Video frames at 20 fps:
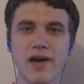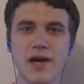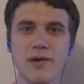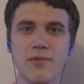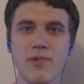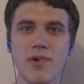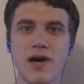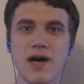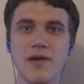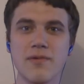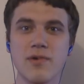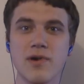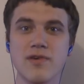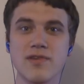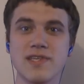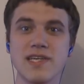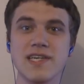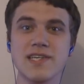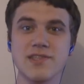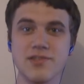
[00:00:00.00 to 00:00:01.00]
everyone, well
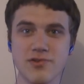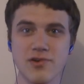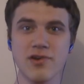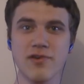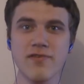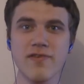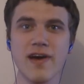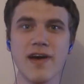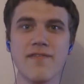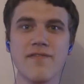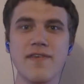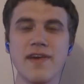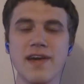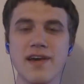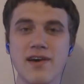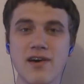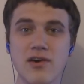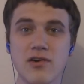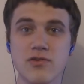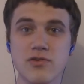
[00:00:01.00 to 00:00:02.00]
today's Strong Rap
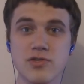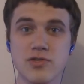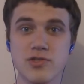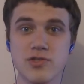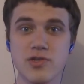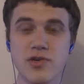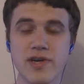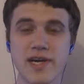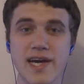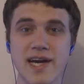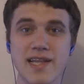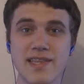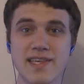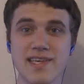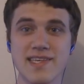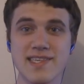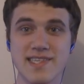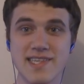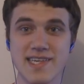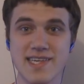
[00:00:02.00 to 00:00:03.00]
video! So yeah,
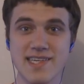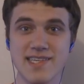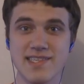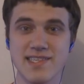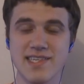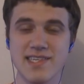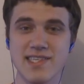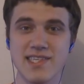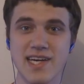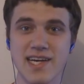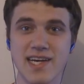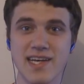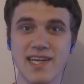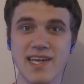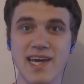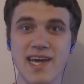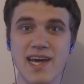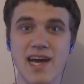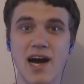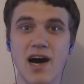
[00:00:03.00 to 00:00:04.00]
this is the second
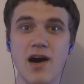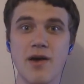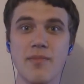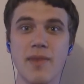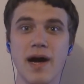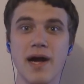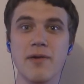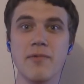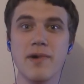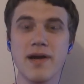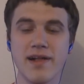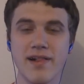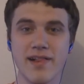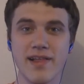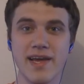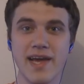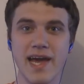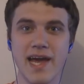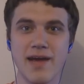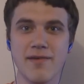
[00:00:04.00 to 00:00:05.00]
day of my
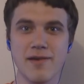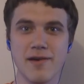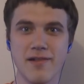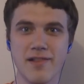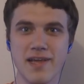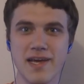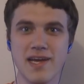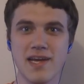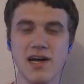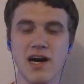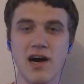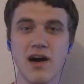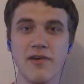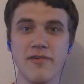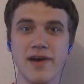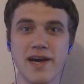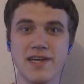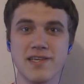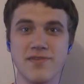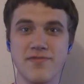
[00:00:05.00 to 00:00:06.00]
weekly anime related
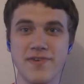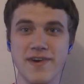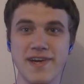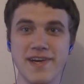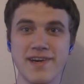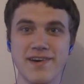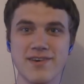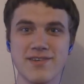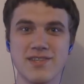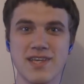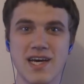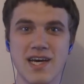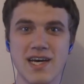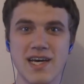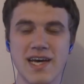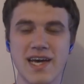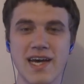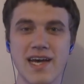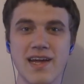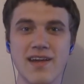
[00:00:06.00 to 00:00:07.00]
reaction videos.
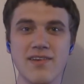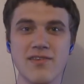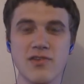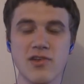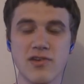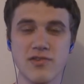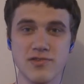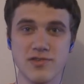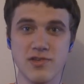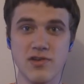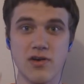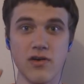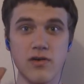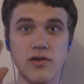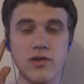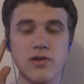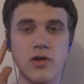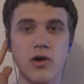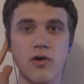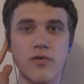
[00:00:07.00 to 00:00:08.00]
And
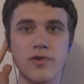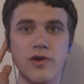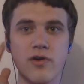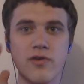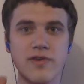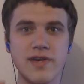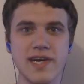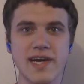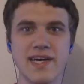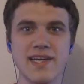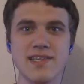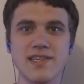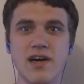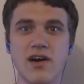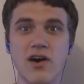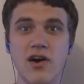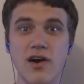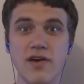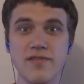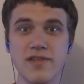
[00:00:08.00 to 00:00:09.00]
also, don't know yet,
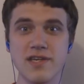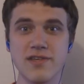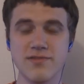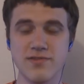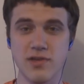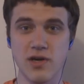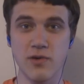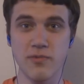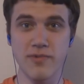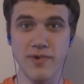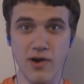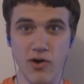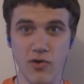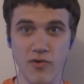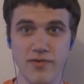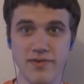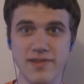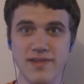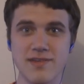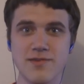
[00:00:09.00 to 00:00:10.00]

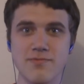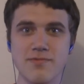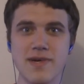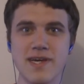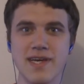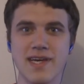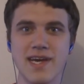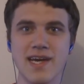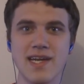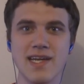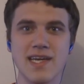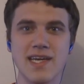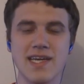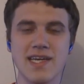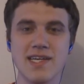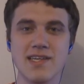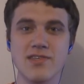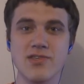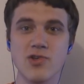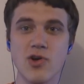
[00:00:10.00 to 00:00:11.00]
over this weekend
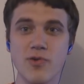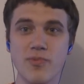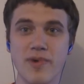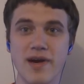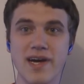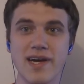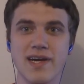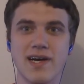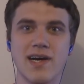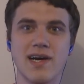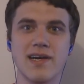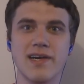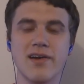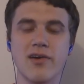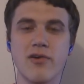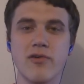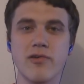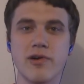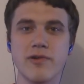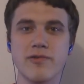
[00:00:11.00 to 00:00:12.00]
is NoBrainCon in
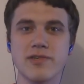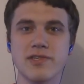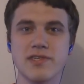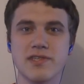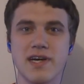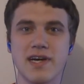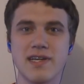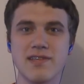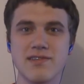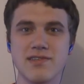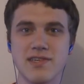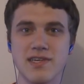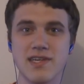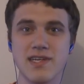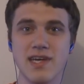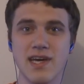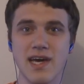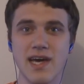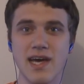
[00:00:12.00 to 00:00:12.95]
Eau Claire, Wisconsin.